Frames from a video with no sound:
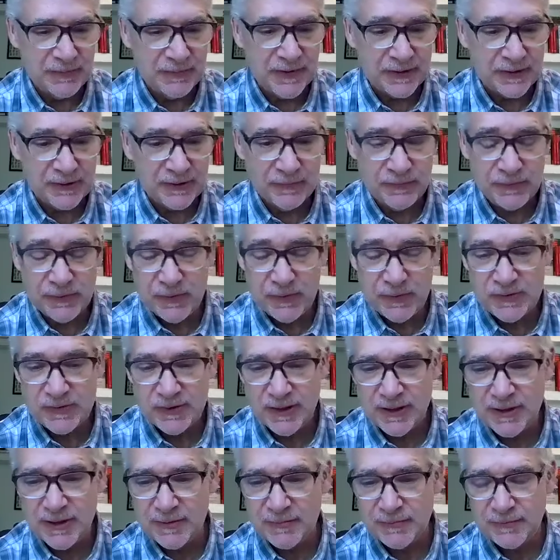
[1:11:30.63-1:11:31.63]
effective
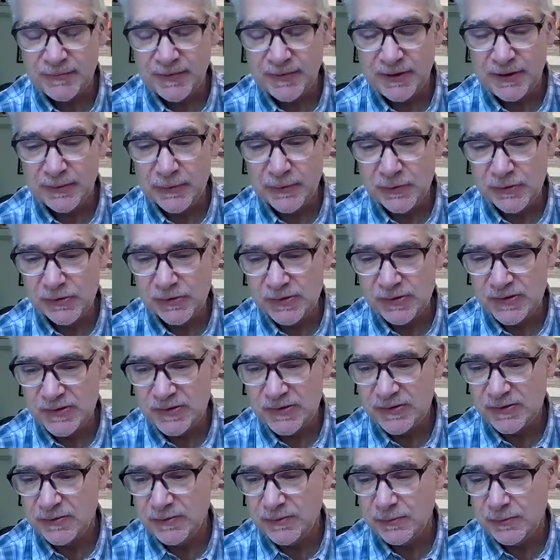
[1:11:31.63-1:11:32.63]
use of
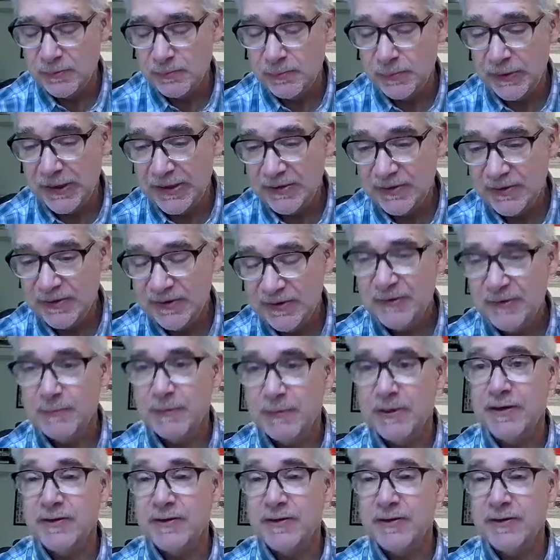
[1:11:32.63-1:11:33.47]
allusions to paintings,